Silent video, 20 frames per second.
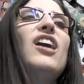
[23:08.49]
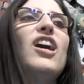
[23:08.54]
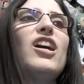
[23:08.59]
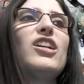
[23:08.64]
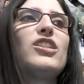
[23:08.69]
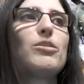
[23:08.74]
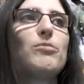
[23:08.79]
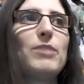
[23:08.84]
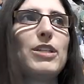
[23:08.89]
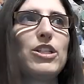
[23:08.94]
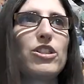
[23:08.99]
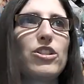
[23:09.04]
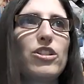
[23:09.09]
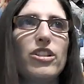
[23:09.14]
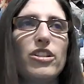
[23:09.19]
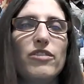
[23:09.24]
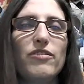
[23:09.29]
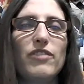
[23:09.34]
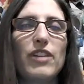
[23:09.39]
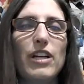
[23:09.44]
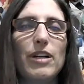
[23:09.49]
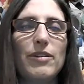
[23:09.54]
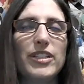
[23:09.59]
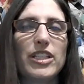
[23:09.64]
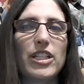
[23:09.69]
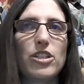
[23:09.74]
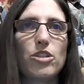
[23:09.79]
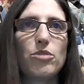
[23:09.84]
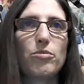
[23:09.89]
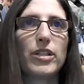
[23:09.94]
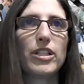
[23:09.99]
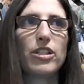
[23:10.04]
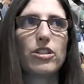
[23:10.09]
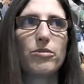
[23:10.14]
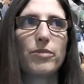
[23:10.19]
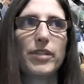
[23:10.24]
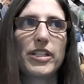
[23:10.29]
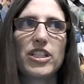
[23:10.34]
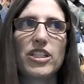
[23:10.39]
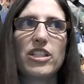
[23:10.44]
Also, make sure you follow us on Twitter,
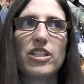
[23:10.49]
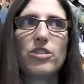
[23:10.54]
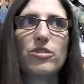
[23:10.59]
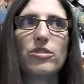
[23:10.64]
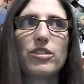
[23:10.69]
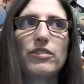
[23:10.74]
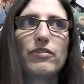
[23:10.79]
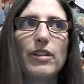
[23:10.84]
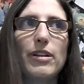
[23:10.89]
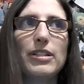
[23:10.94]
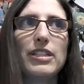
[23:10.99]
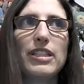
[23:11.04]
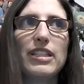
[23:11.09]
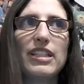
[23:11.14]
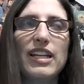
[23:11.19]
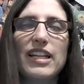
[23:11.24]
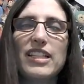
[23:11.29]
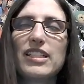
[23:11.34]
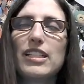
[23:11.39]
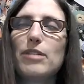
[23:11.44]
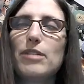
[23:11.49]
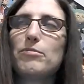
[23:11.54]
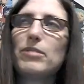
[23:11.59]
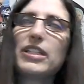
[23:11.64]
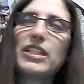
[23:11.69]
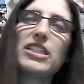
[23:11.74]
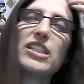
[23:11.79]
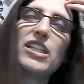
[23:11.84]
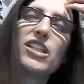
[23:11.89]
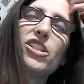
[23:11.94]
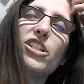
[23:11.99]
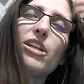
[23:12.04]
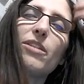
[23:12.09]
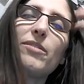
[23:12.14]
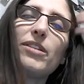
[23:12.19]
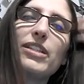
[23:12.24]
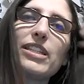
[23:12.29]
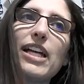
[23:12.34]
Twitch, Discord, friend us on PlayStation Network.